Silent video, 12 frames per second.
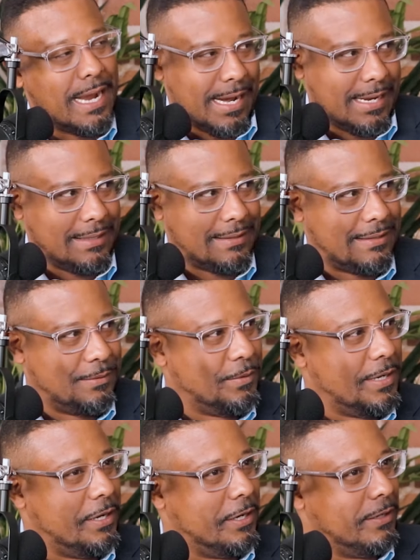eyes
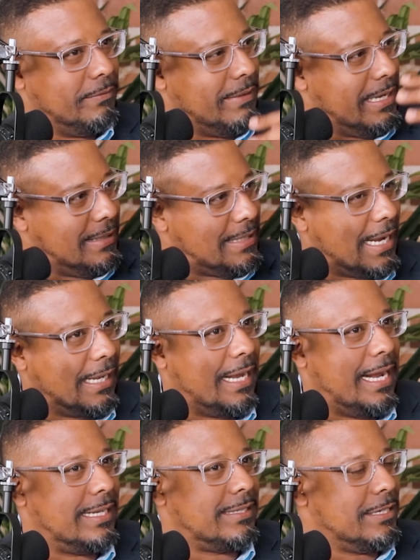when you're in
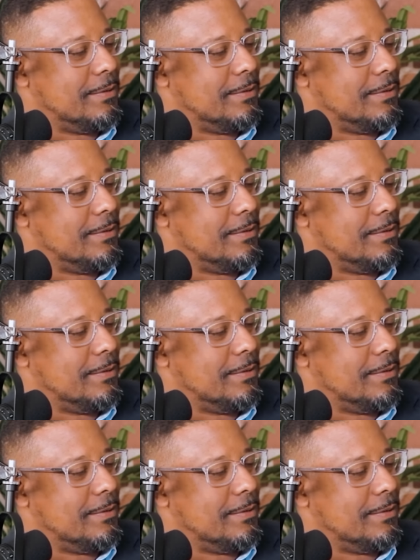Tallahassee,